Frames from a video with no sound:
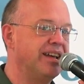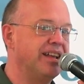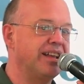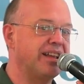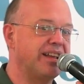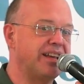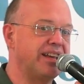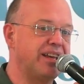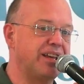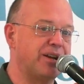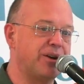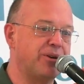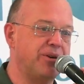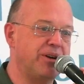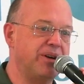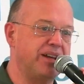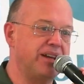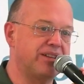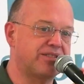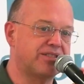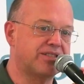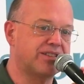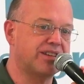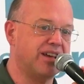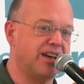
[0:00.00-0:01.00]
You know,
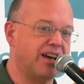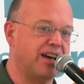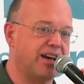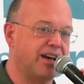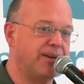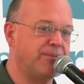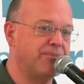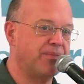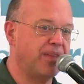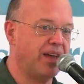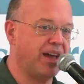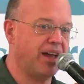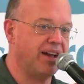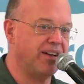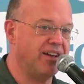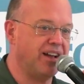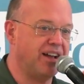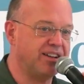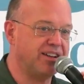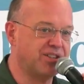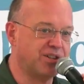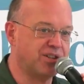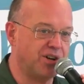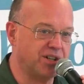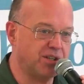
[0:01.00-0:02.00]
it's I
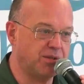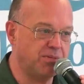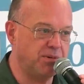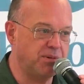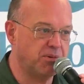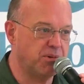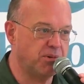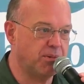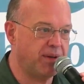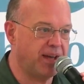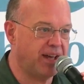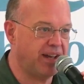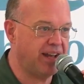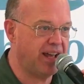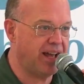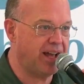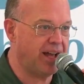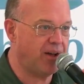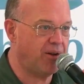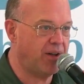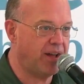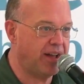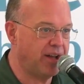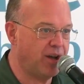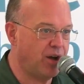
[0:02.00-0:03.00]
talk to people about how
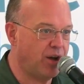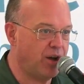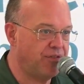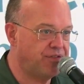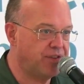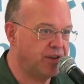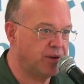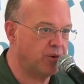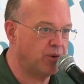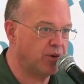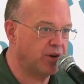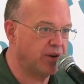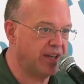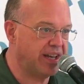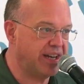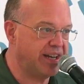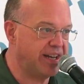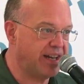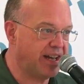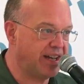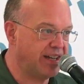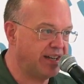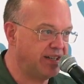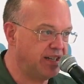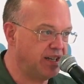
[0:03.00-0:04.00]
I often will get an
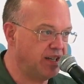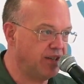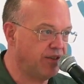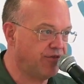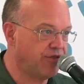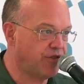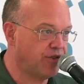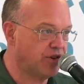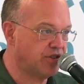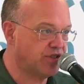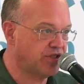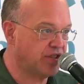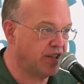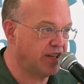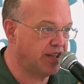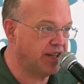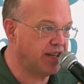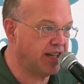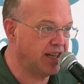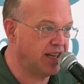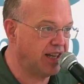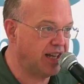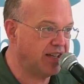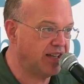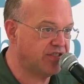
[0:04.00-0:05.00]
idea for a Sunday
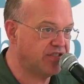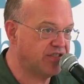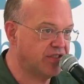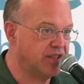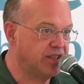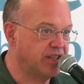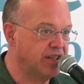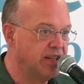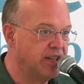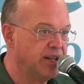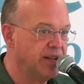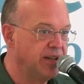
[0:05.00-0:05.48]
lesson,